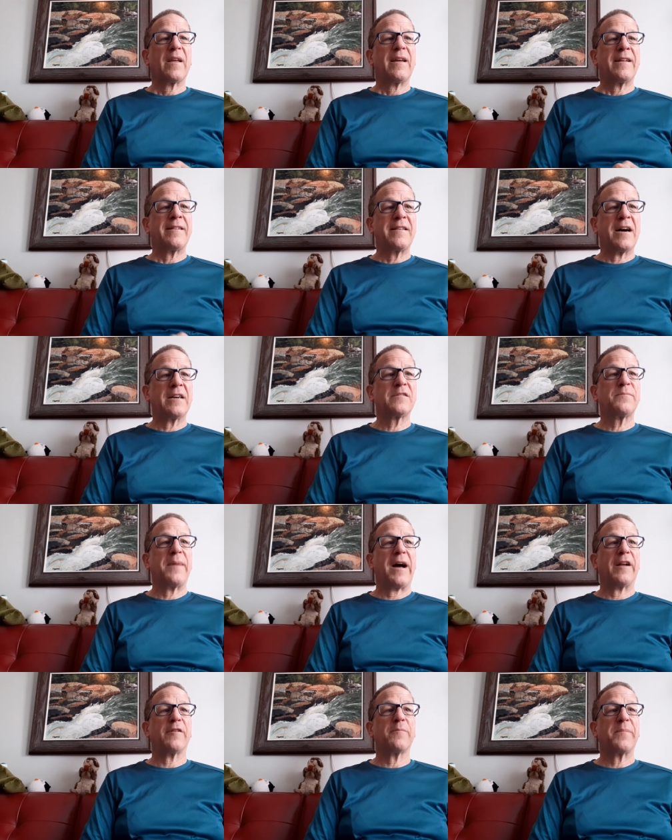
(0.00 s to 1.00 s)
It does
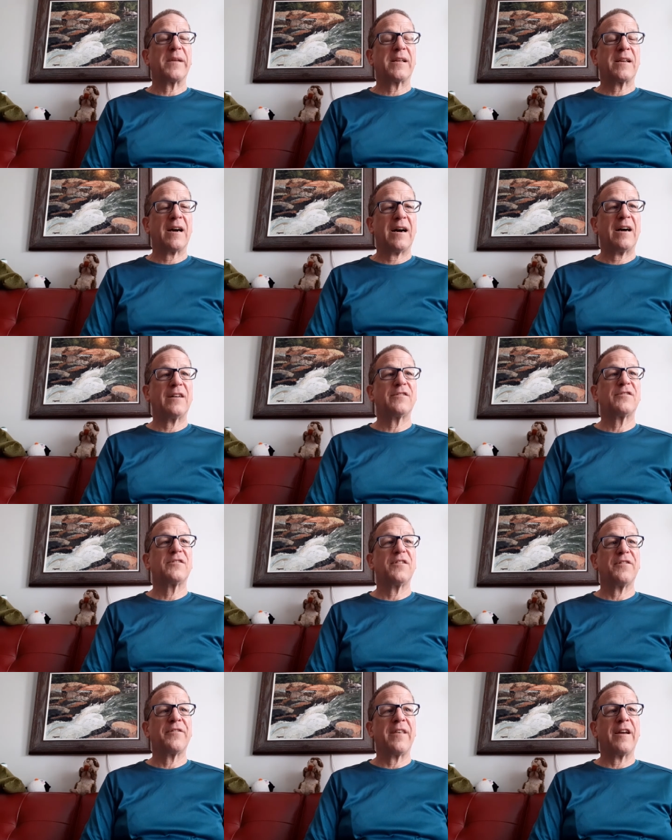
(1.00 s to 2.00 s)
matter
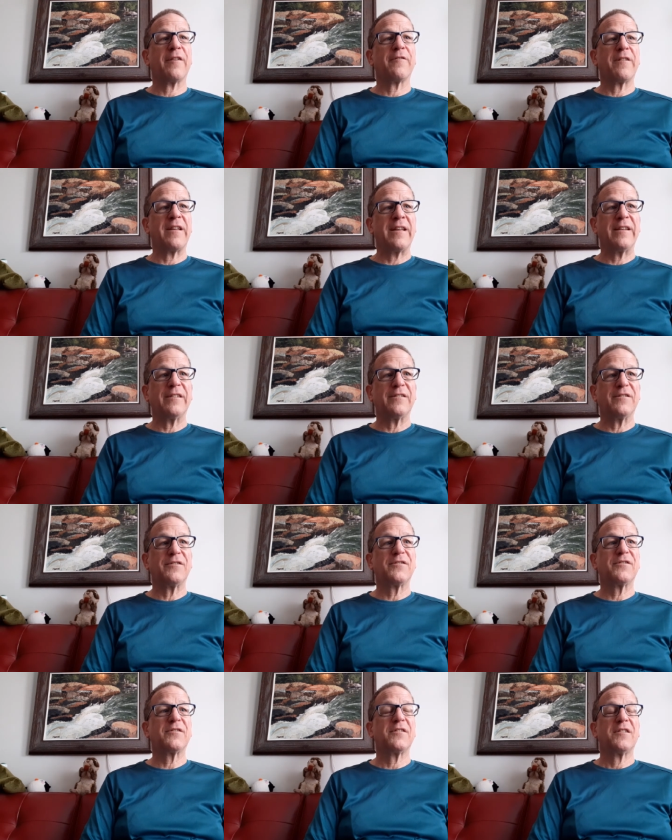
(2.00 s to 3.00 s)
because there
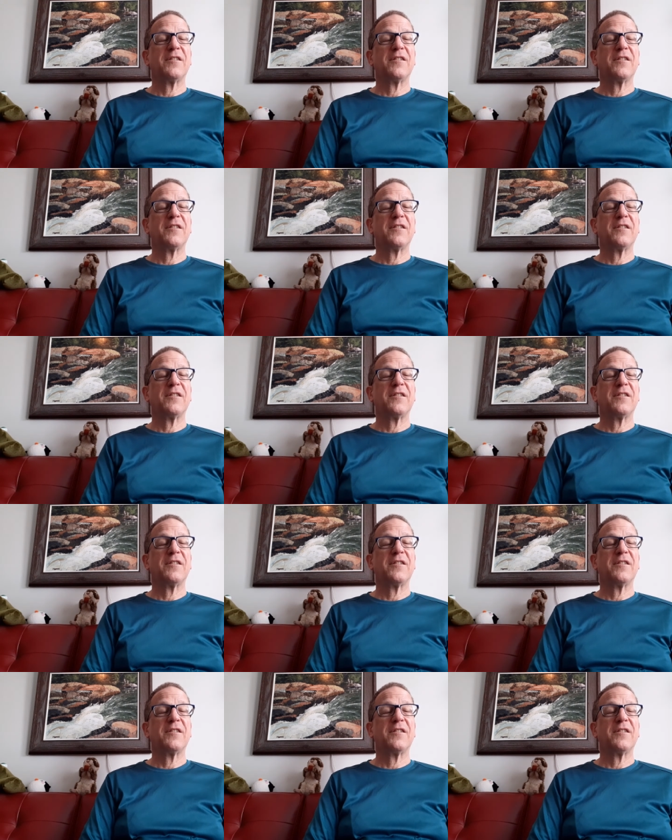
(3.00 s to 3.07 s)
is